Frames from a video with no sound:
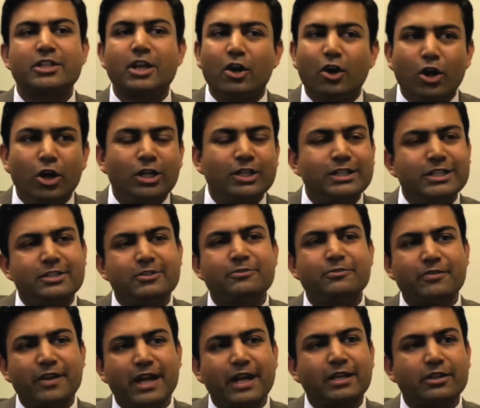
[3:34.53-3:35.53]
Now, all these
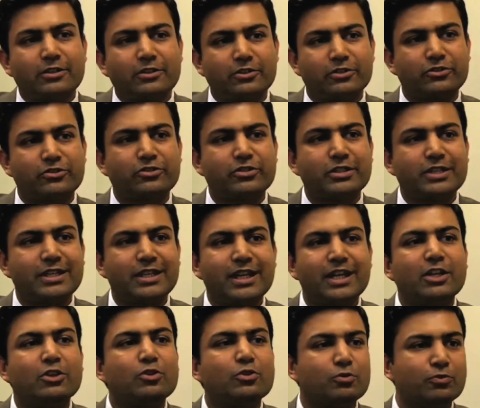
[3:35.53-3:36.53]
factors
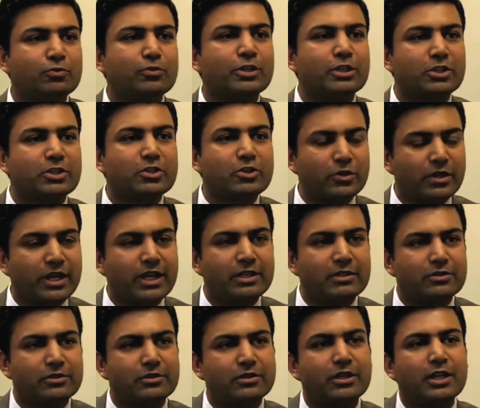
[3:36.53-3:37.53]
tend to work
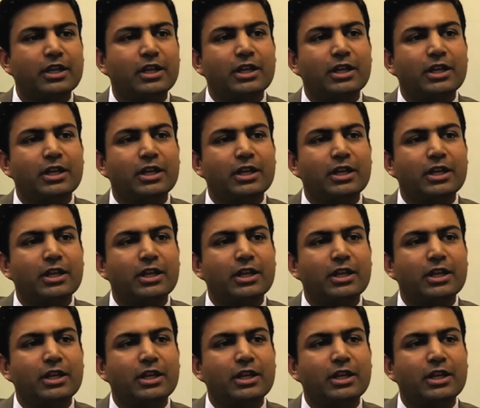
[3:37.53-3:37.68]
together